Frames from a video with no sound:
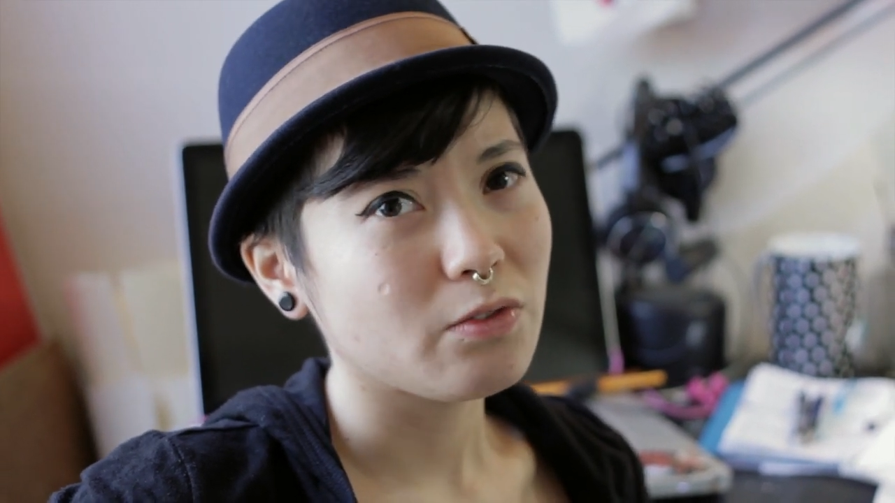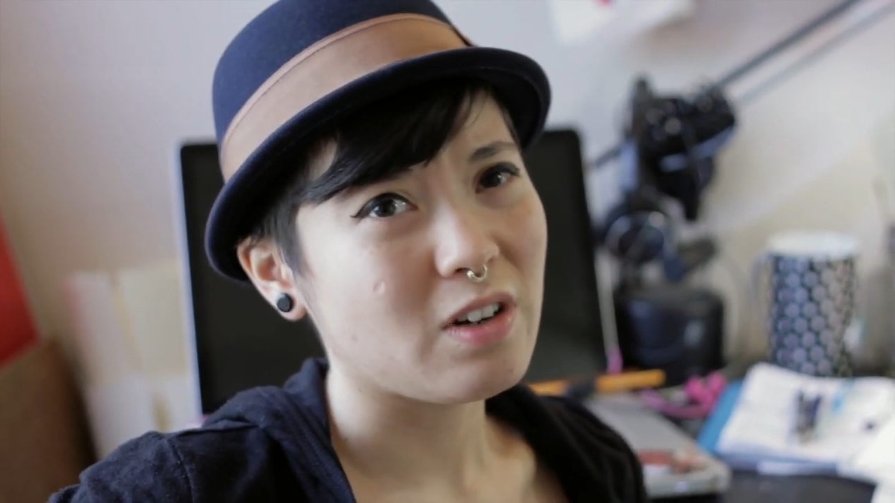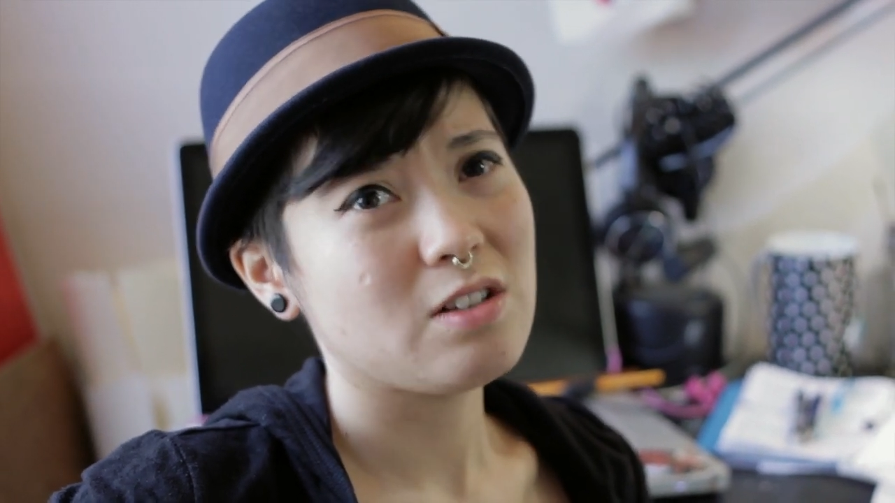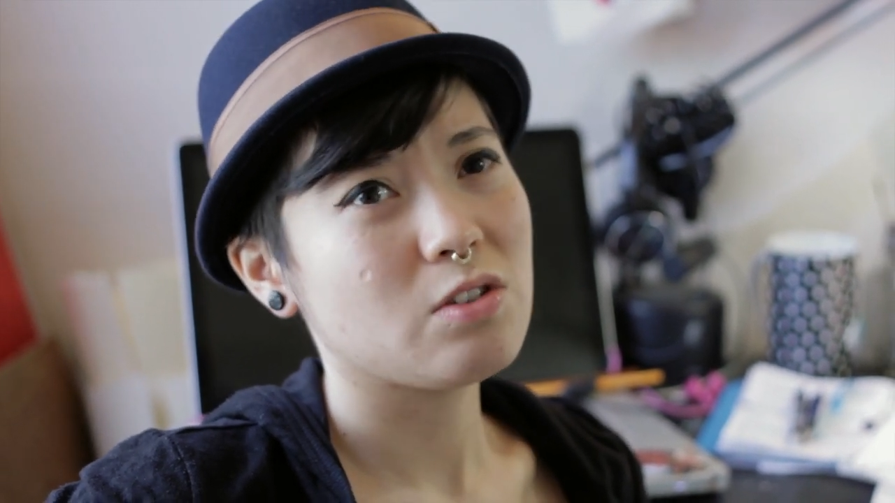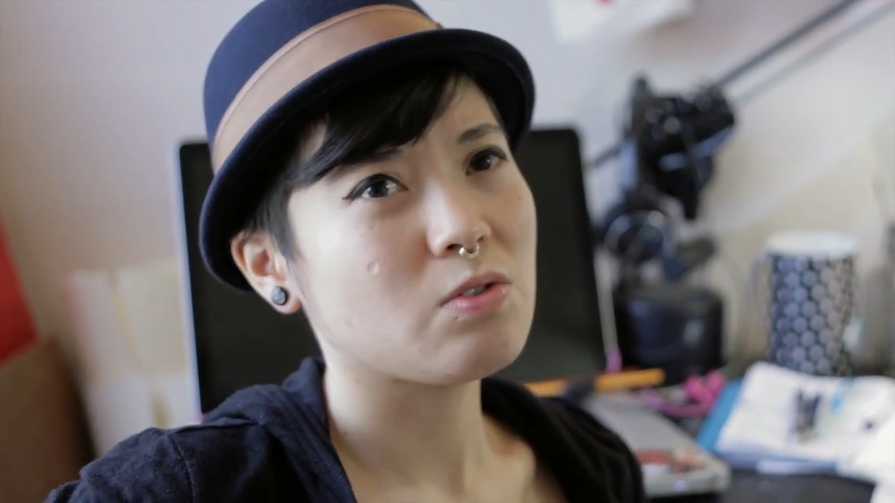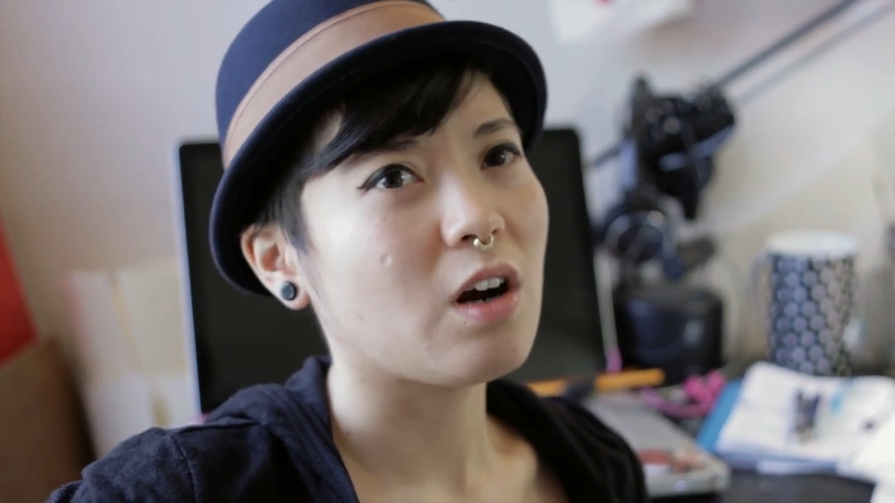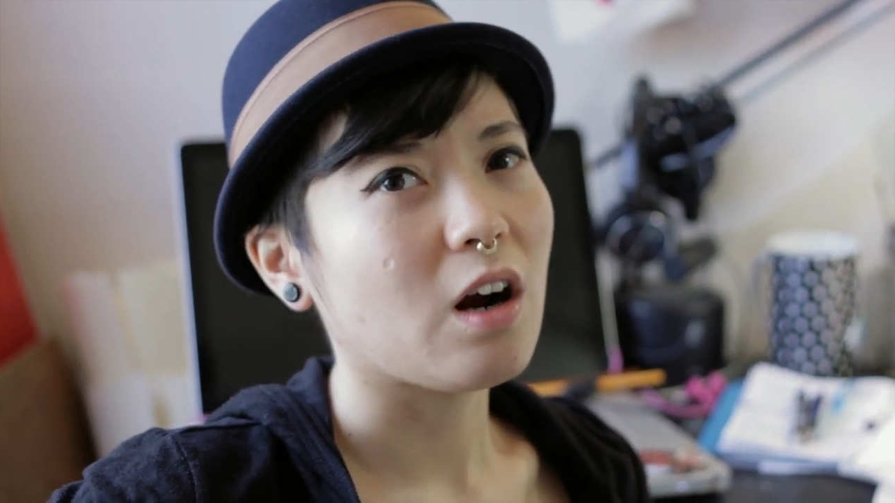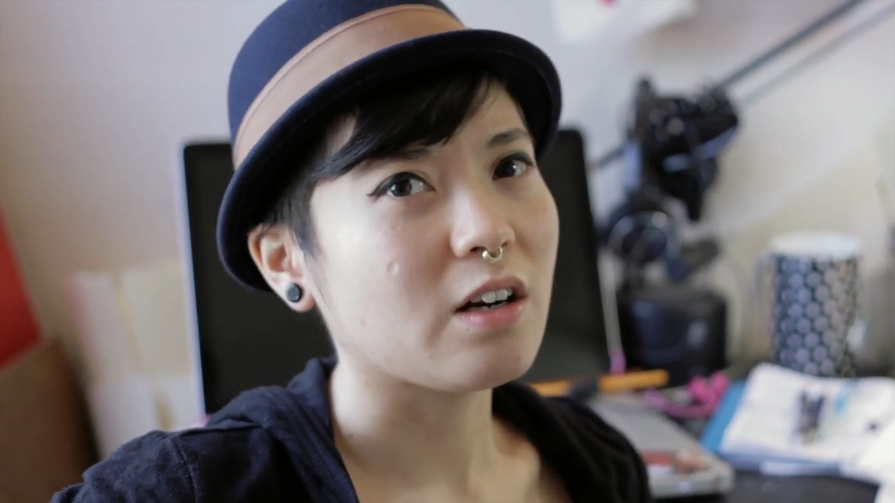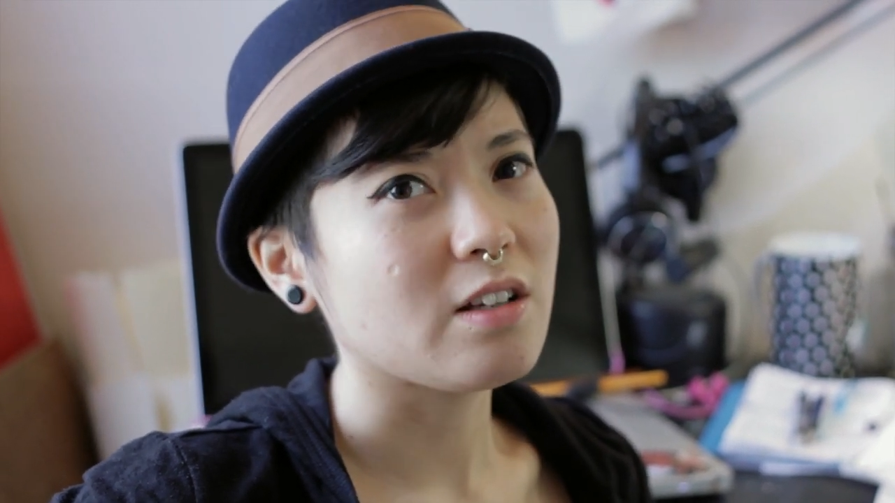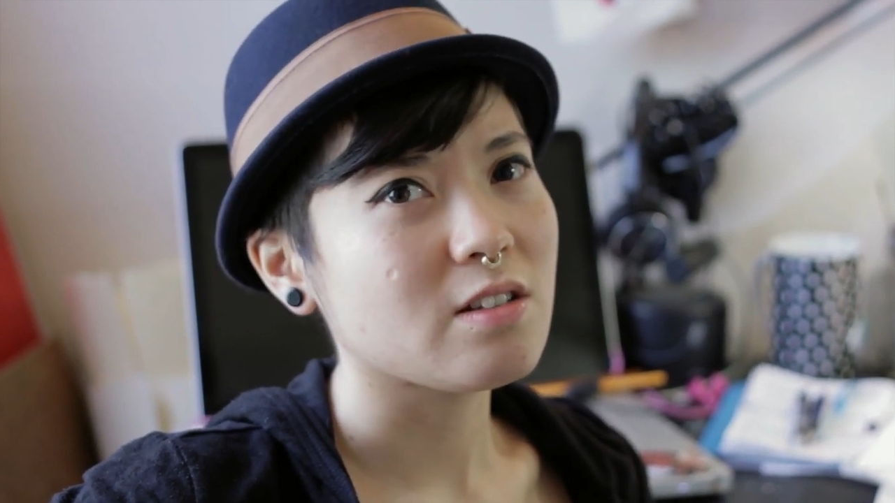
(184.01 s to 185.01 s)
friends who are
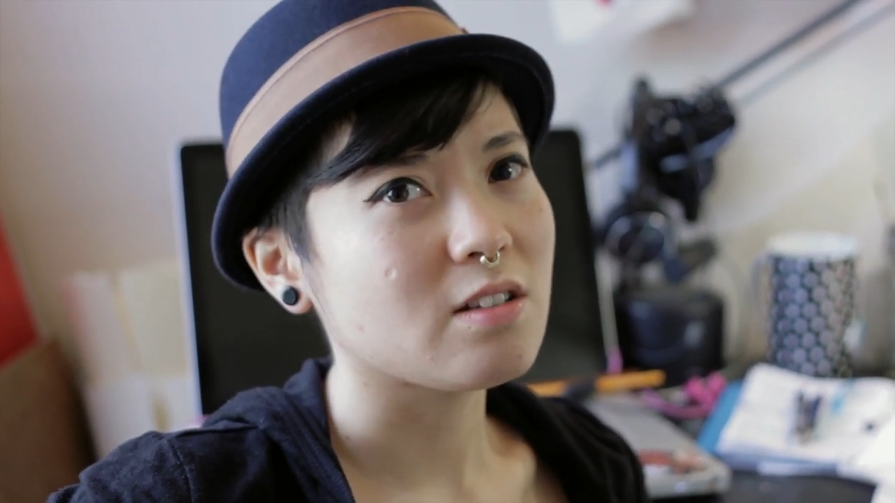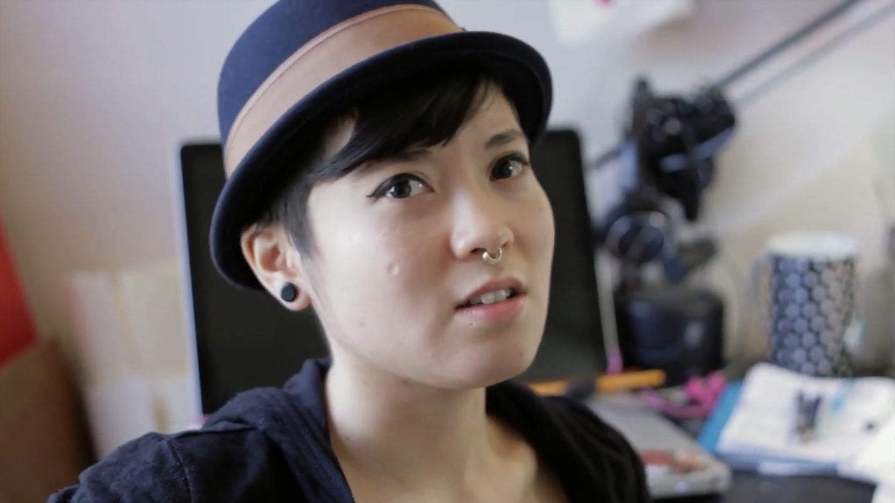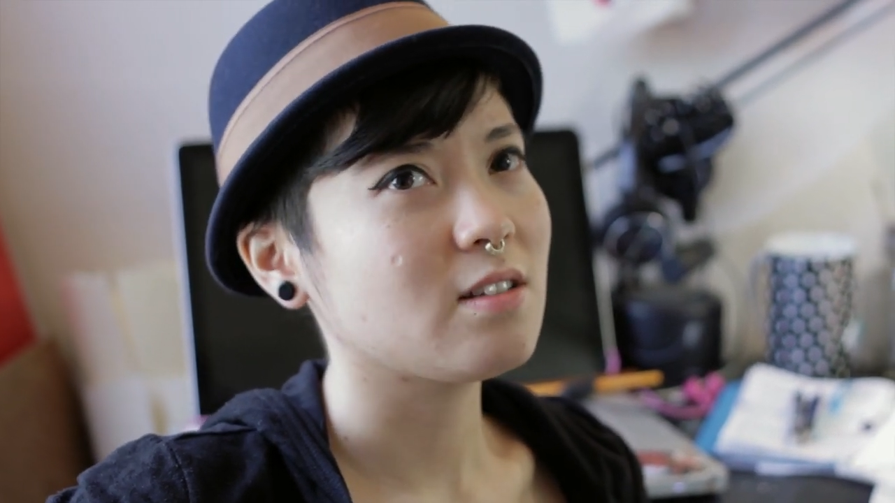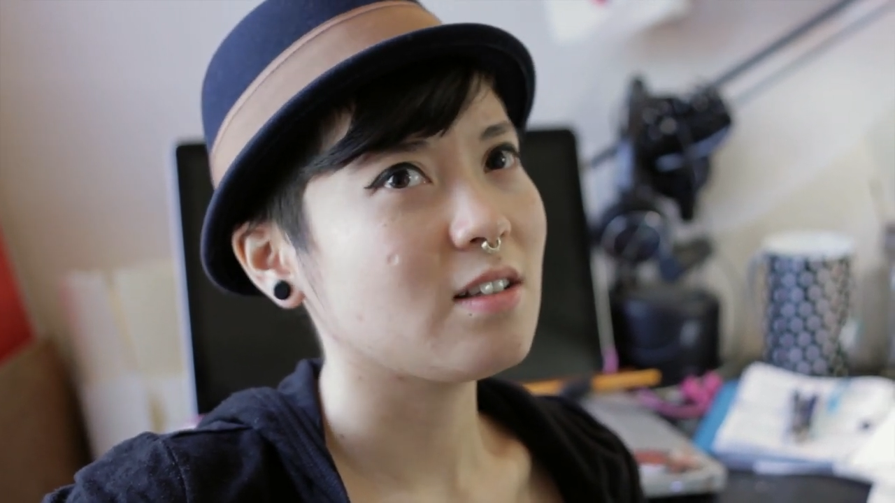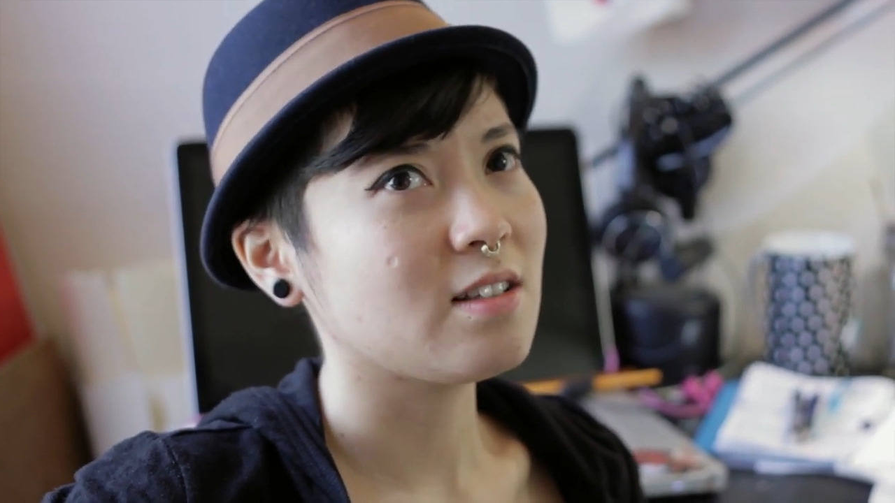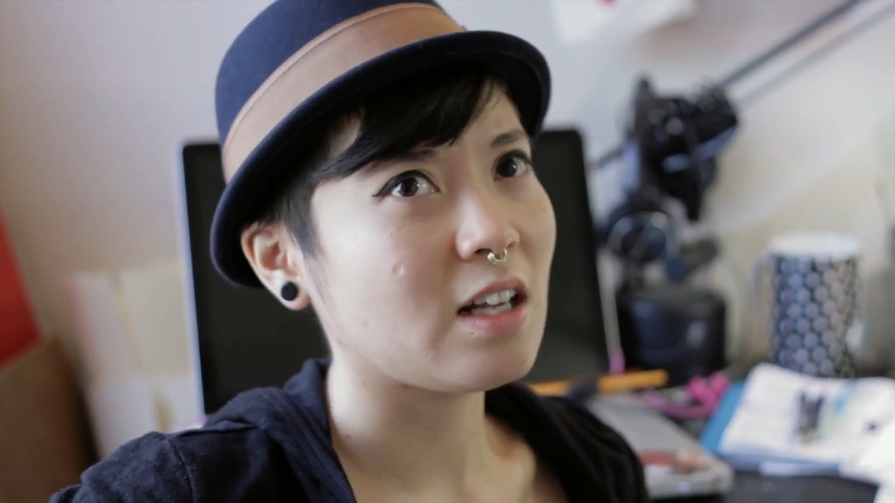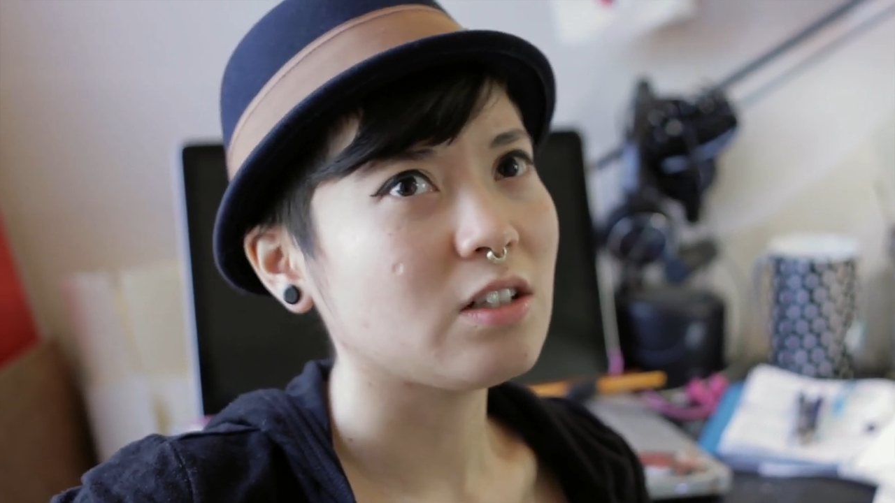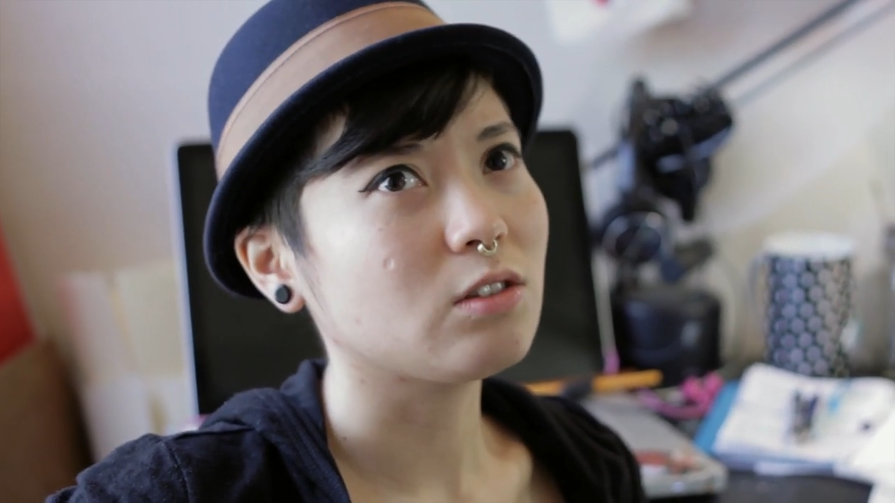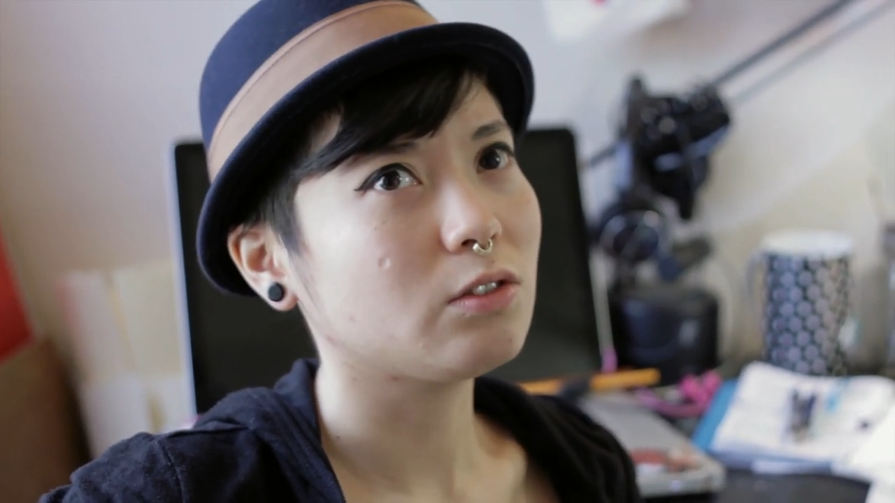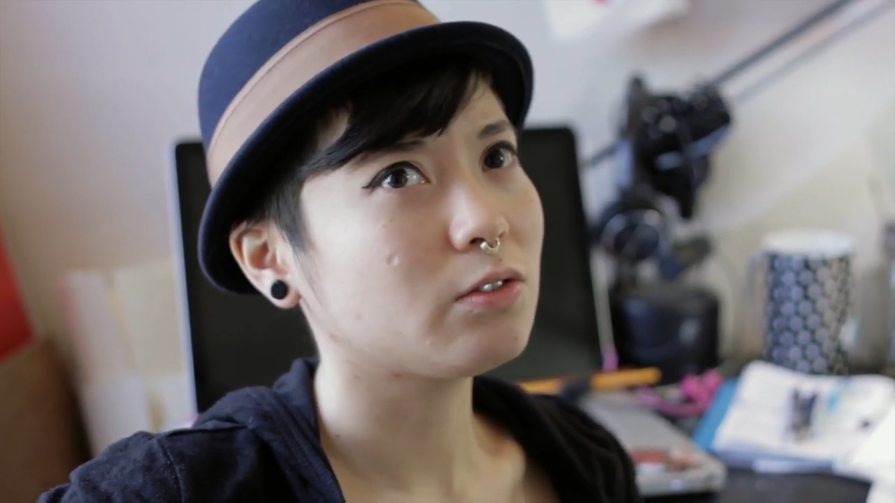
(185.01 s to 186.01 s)
artists is
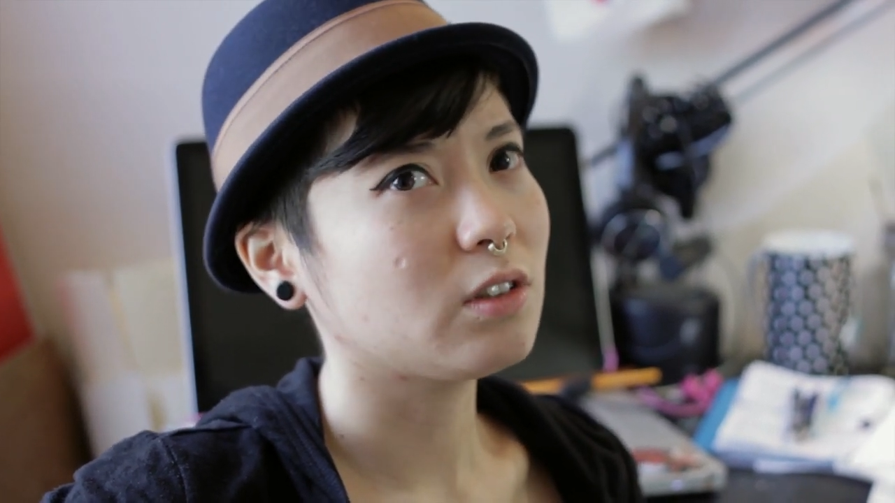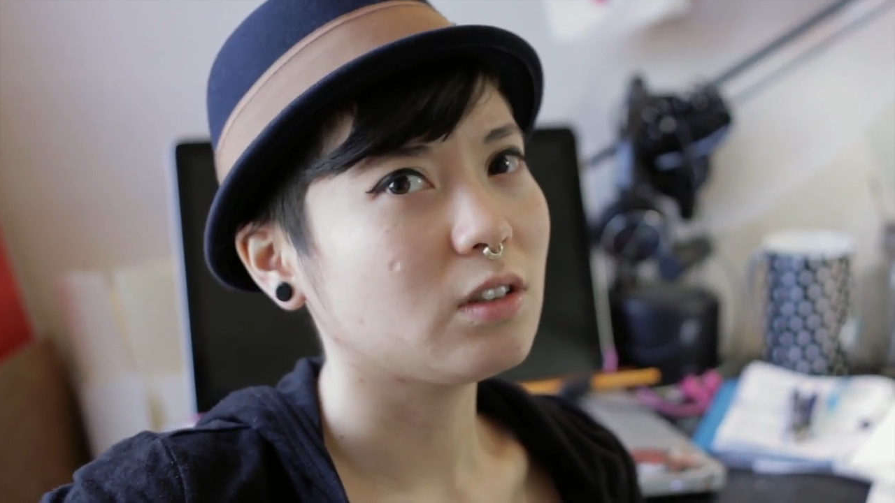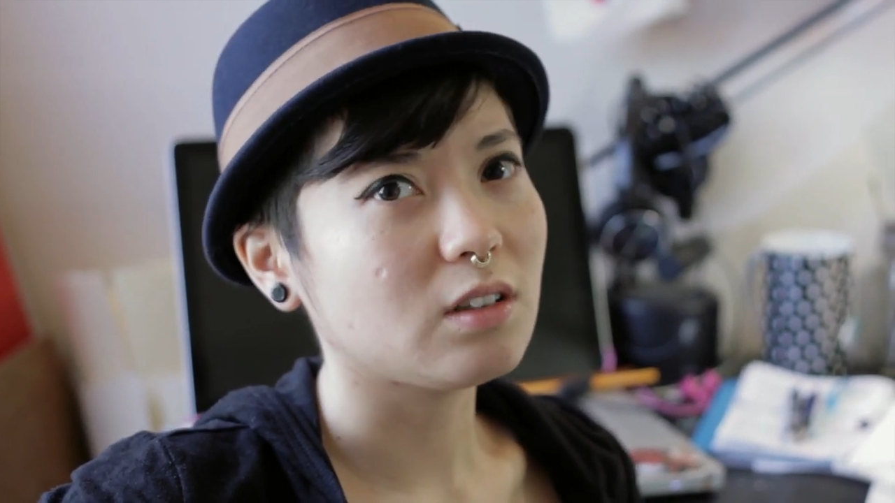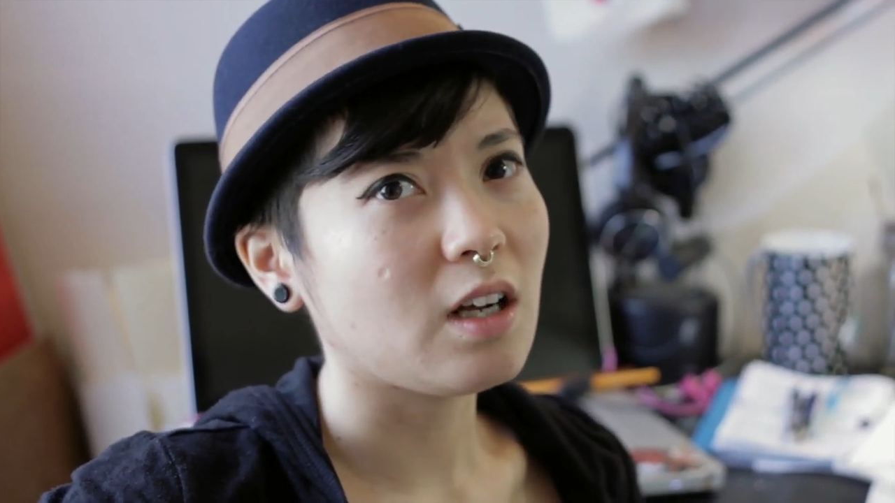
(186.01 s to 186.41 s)
essential for